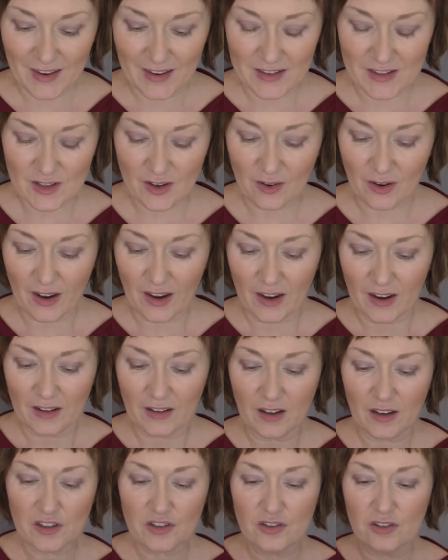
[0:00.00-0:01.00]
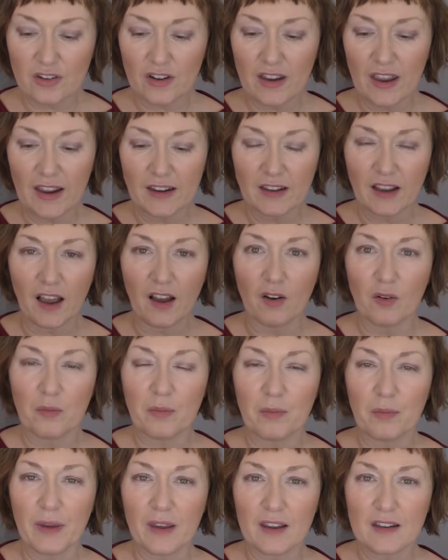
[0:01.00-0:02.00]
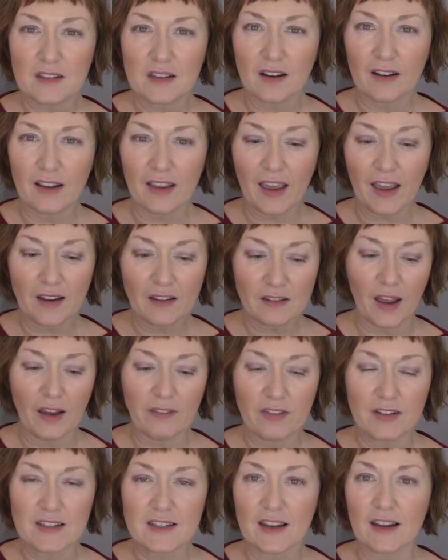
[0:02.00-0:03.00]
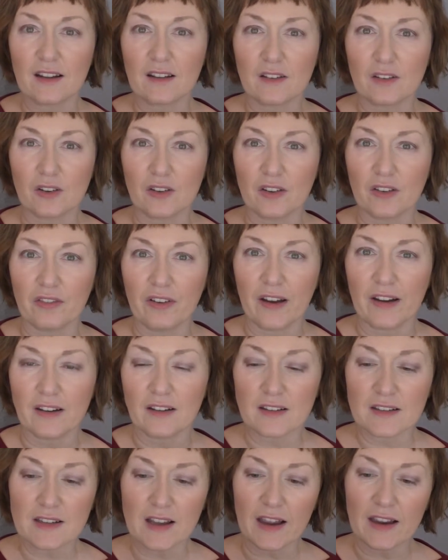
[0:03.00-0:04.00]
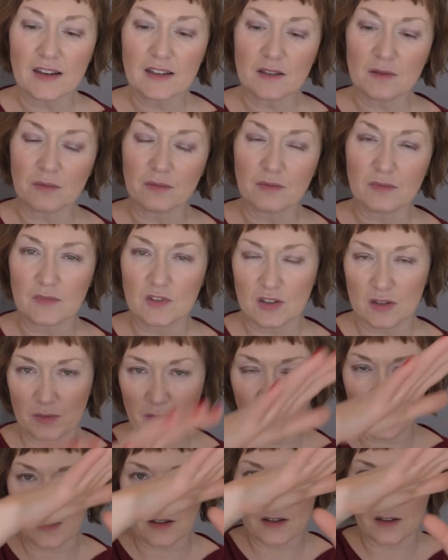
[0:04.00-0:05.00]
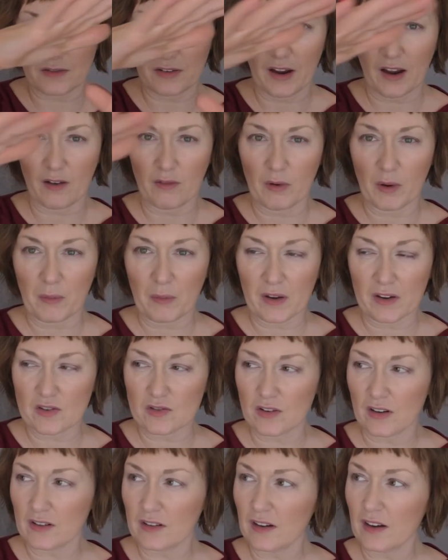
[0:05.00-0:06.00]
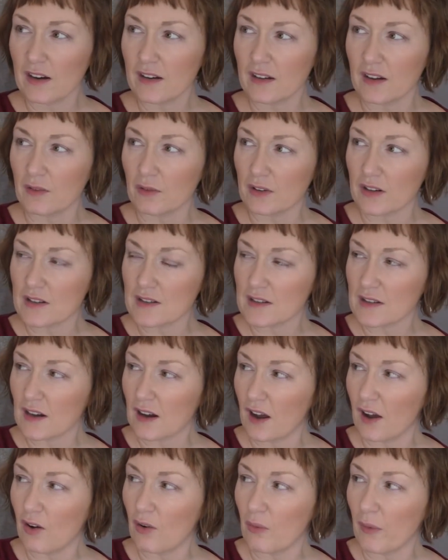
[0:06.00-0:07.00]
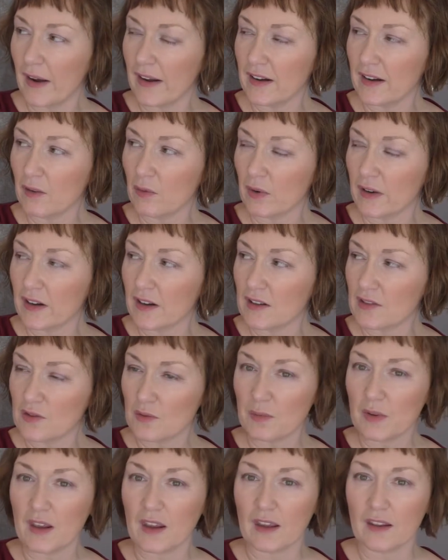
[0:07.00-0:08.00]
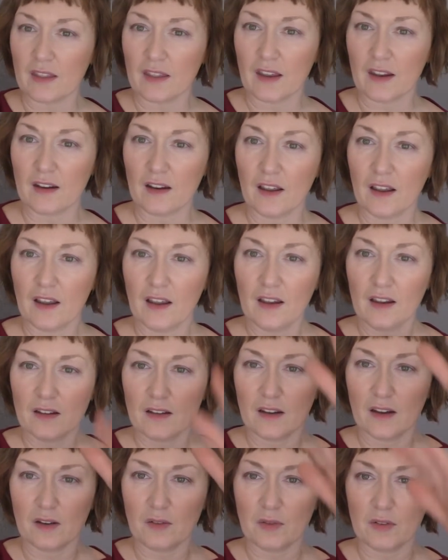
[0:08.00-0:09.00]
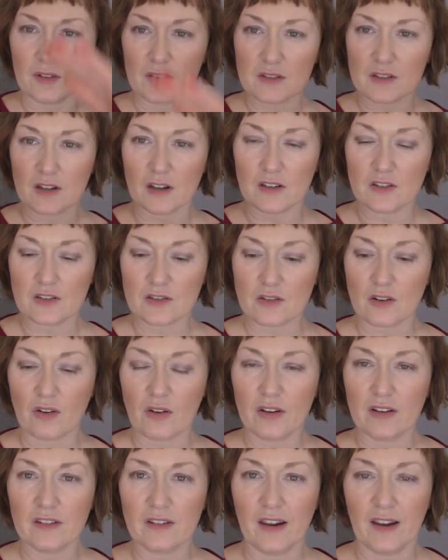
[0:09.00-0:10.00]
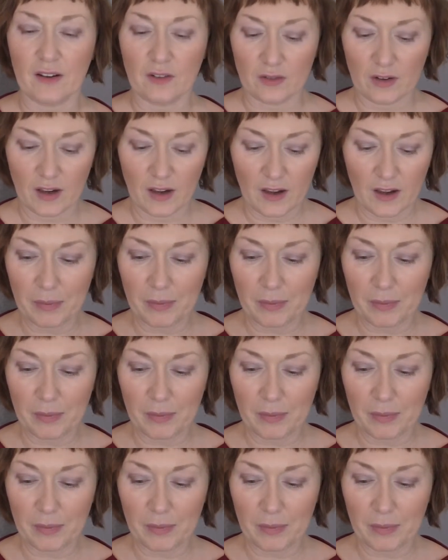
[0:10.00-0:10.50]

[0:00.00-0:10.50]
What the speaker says: So not sure yet how big it's gonna get. Haven't settled on the final size, just because of how I'm constructing it. I want to see how wide I want it to be, and then we'll start just going down.